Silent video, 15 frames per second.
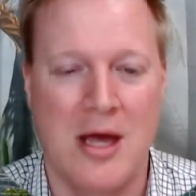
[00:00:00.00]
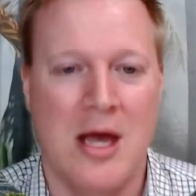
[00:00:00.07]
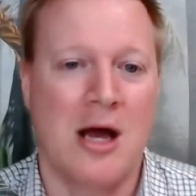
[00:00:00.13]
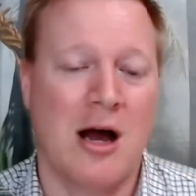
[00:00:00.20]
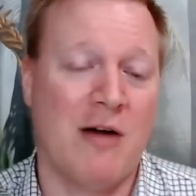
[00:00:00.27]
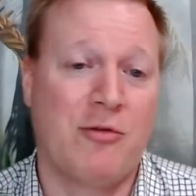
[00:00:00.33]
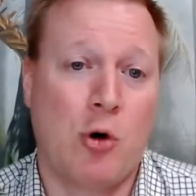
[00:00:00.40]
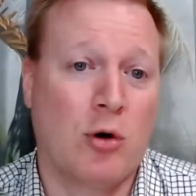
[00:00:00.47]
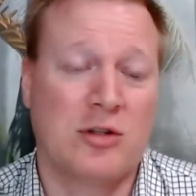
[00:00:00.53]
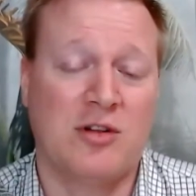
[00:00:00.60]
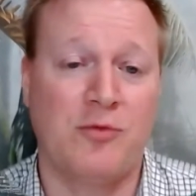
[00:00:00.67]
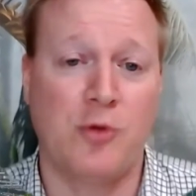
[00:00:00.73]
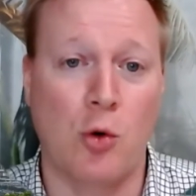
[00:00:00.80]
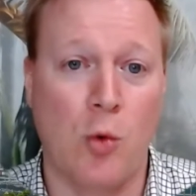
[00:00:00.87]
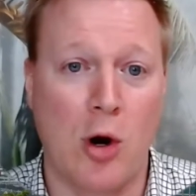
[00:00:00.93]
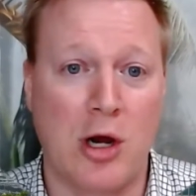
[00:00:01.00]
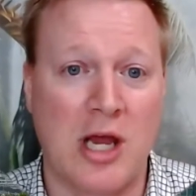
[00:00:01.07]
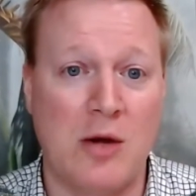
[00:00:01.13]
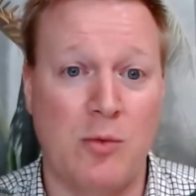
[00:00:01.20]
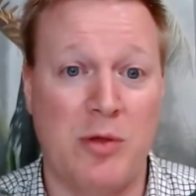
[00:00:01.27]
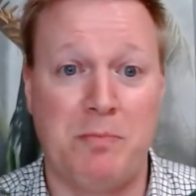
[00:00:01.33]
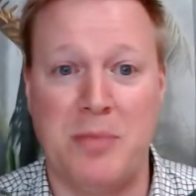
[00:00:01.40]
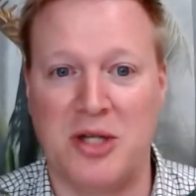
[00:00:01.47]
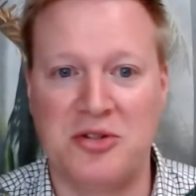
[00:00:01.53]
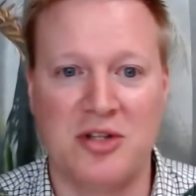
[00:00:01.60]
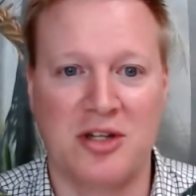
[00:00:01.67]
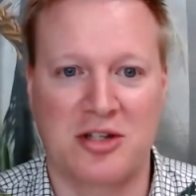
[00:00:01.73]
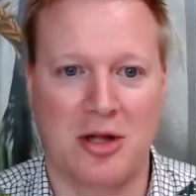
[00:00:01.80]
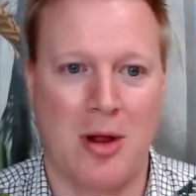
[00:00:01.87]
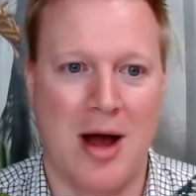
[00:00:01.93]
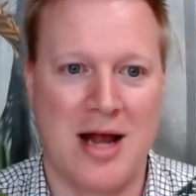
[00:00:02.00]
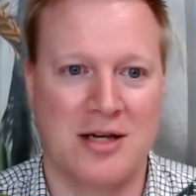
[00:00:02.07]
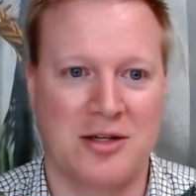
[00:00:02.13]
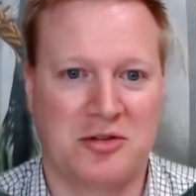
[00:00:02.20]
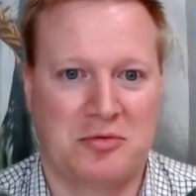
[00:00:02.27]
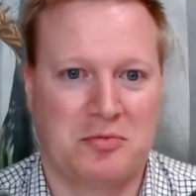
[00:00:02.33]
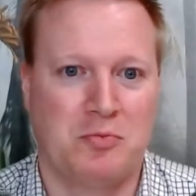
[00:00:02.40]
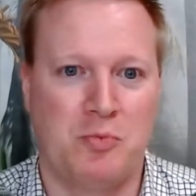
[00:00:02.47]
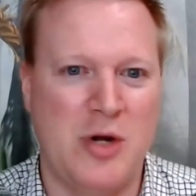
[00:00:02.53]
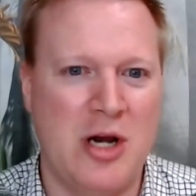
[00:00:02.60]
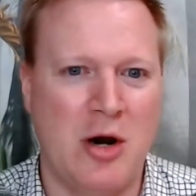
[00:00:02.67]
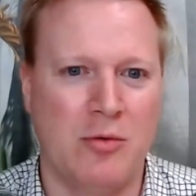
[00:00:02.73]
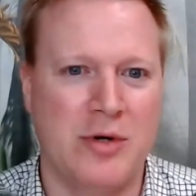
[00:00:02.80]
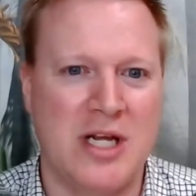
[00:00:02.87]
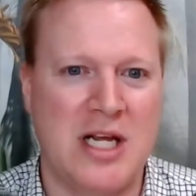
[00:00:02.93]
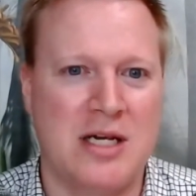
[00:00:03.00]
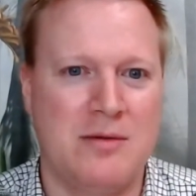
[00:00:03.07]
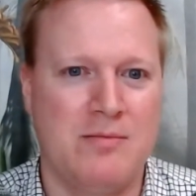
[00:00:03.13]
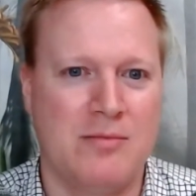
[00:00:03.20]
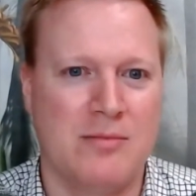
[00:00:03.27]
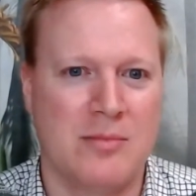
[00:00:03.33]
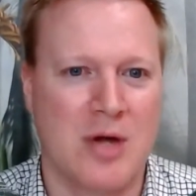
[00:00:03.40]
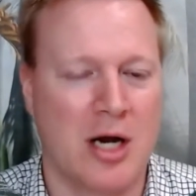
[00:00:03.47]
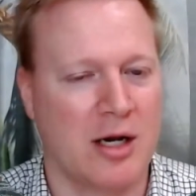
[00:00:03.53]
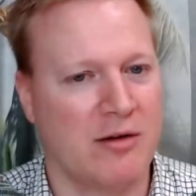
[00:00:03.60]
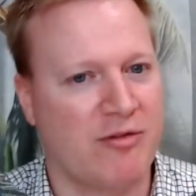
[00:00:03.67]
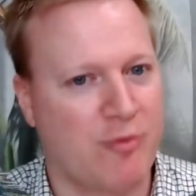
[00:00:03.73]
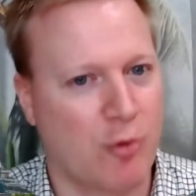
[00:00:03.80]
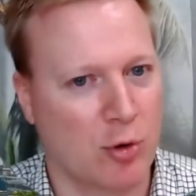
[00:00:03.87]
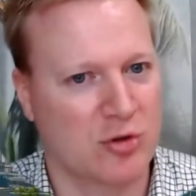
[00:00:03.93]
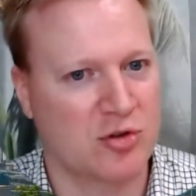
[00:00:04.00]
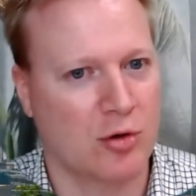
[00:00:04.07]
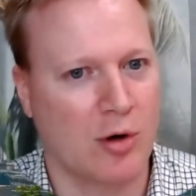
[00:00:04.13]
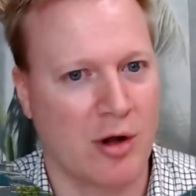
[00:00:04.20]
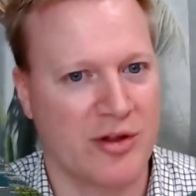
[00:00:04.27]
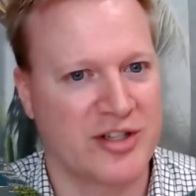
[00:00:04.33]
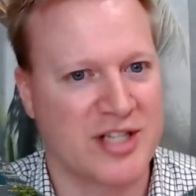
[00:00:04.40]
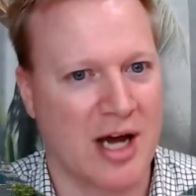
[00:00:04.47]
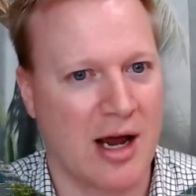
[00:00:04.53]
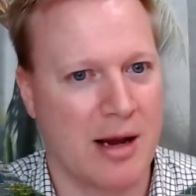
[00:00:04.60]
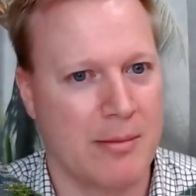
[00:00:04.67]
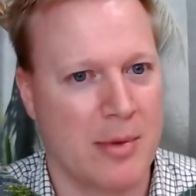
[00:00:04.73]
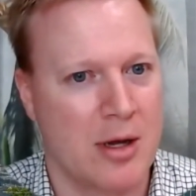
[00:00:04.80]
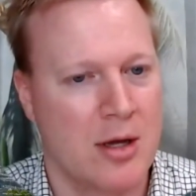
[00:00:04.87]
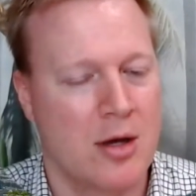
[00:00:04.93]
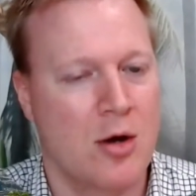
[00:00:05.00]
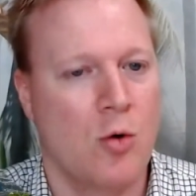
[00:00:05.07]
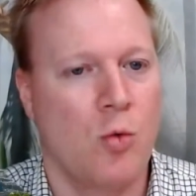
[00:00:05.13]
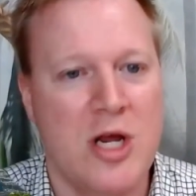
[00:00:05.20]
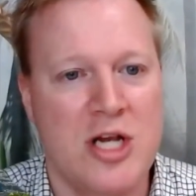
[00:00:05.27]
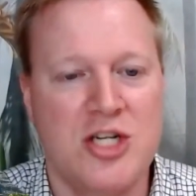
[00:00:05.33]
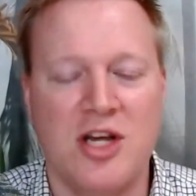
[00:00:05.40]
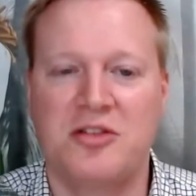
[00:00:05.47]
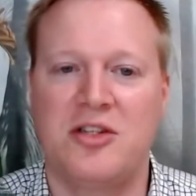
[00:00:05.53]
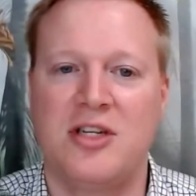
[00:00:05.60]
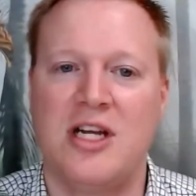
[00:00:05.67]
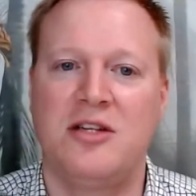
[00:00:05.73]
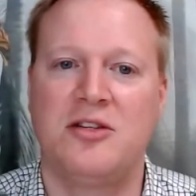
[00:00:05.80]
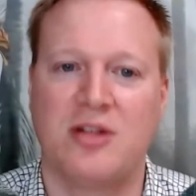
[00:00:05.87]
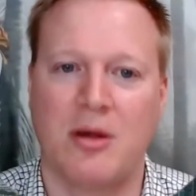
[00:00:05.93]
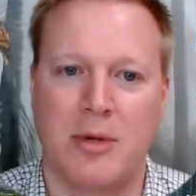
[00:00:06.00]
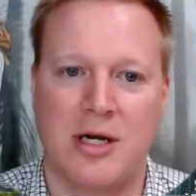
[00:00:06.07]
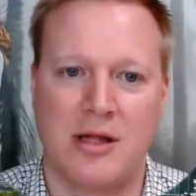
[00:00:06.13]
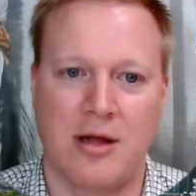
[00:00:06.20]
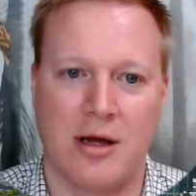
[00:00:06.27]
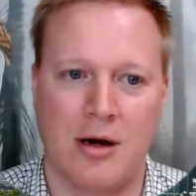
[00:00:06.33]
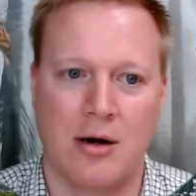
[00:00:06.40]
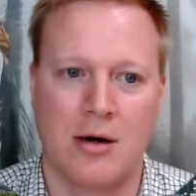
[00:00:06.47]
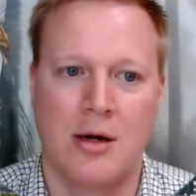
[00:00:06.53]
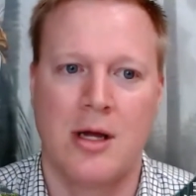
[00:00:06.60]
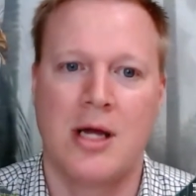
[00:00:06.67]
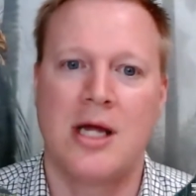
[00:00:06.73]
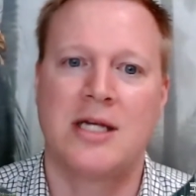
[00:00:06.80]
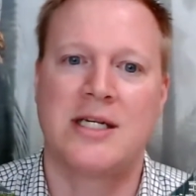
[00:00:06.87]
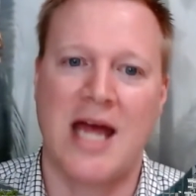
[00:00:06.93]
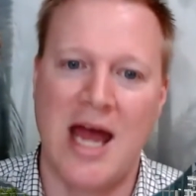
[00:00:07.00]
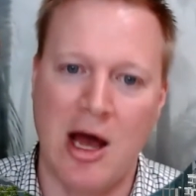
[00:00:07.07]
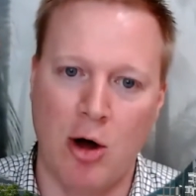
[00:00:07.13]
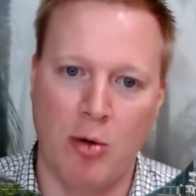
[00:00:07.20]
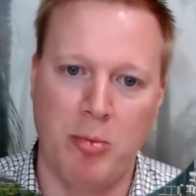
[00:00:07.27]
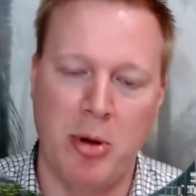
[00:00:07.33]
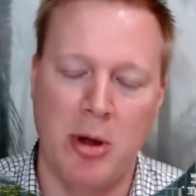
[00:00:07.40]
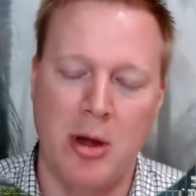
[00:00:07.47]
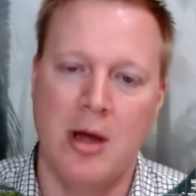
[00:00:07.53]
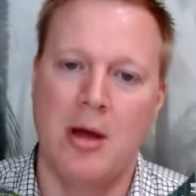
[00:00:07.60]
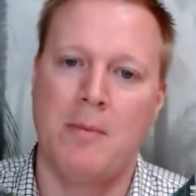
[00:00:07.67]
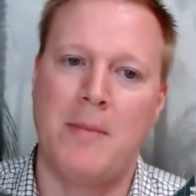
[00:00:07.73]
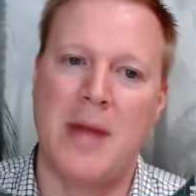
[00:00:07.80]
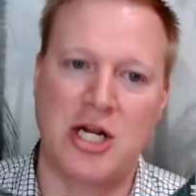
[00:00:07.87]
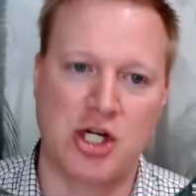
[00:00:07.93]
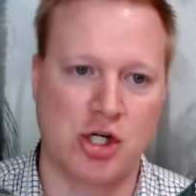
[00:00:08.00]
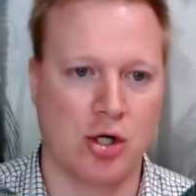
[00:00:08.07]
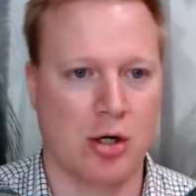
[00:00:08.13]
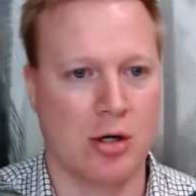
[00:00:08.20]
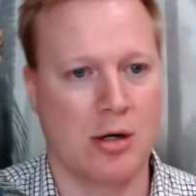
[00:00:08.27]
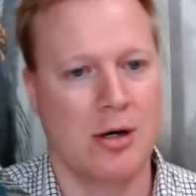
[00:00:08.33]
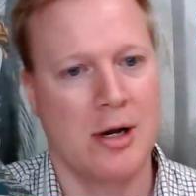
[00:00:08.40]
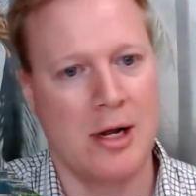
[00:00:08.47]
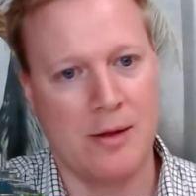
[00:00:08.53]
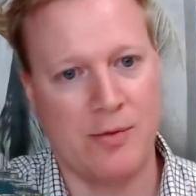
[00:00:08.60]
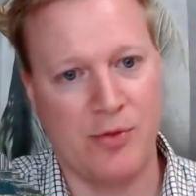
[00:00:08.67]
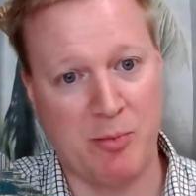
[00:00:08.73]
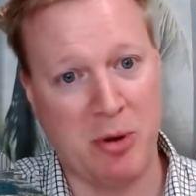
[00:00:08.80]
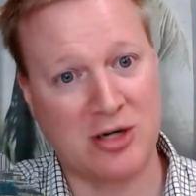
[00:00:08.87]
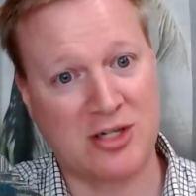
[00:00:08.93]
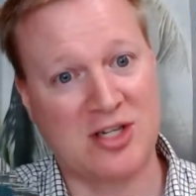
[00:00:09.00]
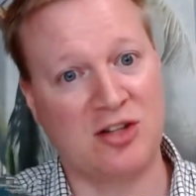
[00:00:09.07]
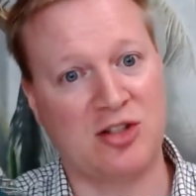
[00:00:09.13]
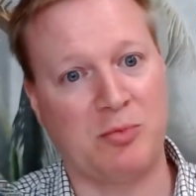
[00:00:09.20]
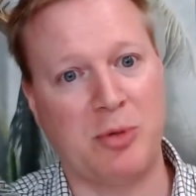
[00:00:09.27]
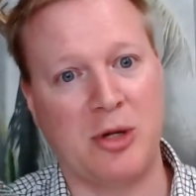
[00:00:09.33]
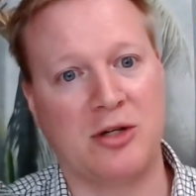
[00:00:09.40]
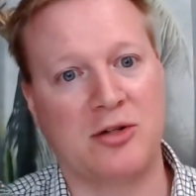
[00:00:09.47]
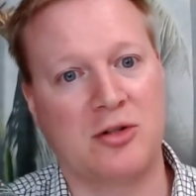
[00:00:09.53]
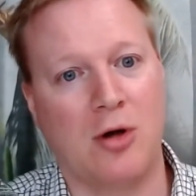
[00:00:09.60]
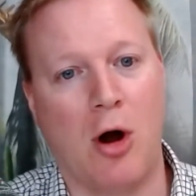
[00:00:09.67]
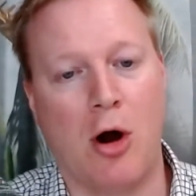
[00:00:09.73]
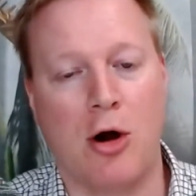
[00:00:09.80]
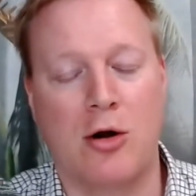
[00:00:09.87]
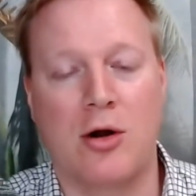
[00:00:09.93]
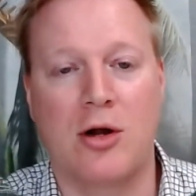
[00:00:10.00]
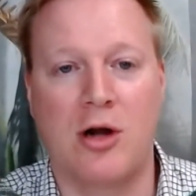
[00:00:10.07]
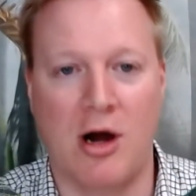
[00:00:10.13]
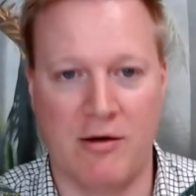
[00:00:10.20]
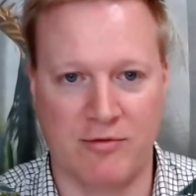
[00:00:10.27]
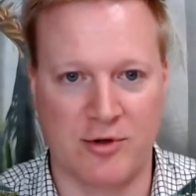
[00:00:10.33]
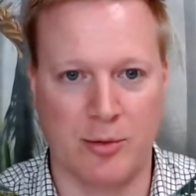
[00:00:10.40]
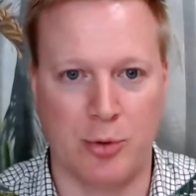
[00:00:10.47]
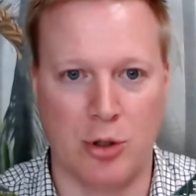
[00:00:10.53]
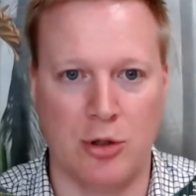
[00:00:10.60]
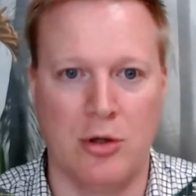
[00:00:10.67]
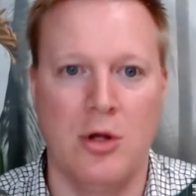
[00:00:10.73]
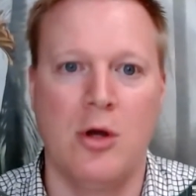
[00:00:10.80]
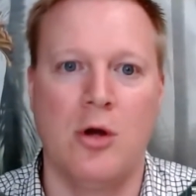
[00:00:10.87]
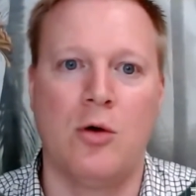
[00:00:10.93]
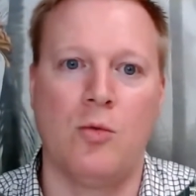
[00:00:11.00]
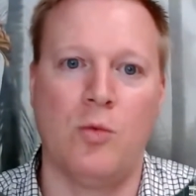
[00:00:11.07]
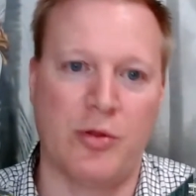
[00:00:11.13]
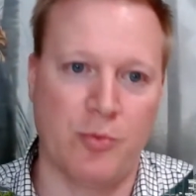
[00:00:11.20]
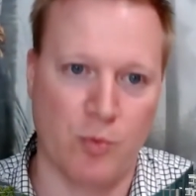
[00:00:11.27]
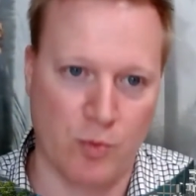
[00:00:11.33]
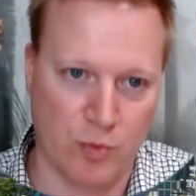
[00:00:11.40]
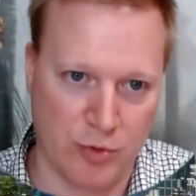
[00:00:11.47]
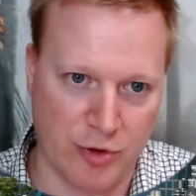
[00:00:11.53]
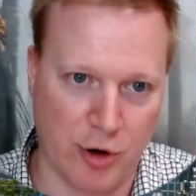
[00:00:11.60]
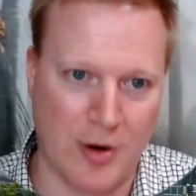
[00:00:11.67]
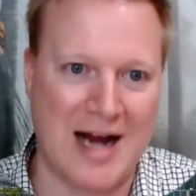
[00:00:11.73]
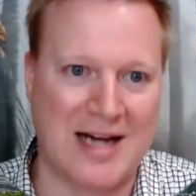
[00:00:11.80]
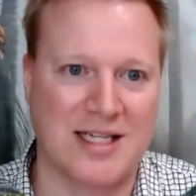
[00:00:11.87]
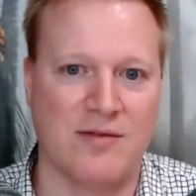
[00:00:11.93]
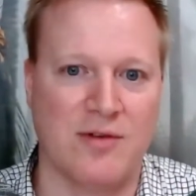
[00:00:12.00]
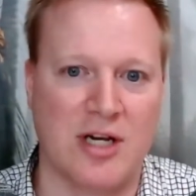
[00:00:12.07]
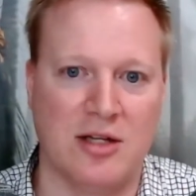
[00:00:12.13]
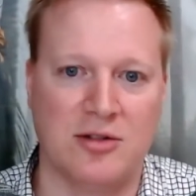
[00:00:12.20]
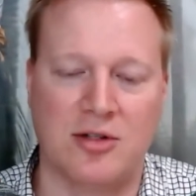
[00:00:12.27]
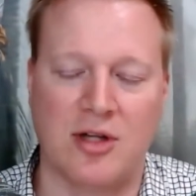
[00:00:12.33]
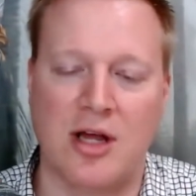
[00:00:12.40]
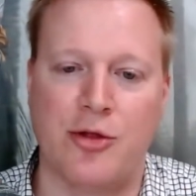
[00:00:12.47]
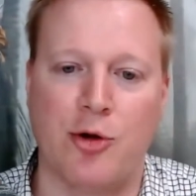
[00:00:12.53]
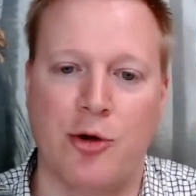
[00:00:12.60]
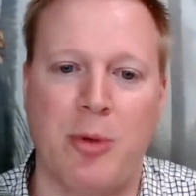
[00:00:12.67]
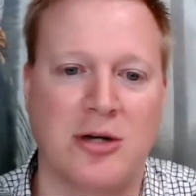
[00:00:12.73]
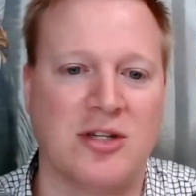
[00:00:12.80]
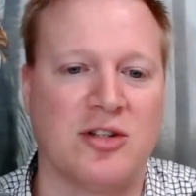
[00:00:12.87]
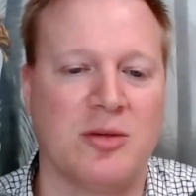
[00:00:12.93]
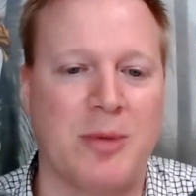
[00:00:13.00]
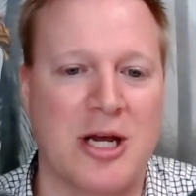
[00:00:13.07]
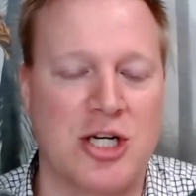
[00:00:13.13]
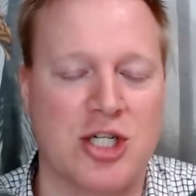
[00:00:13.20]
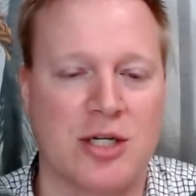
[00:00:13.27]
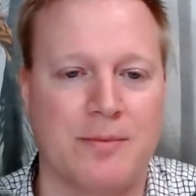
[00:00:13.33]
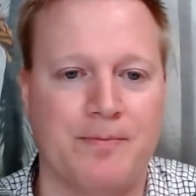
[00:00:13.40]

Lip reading: Of course, if you're working with business clients, we don't need an enforcer all the time. We just need somebody there to help make sure the participants are comfortable with their activities and their participation.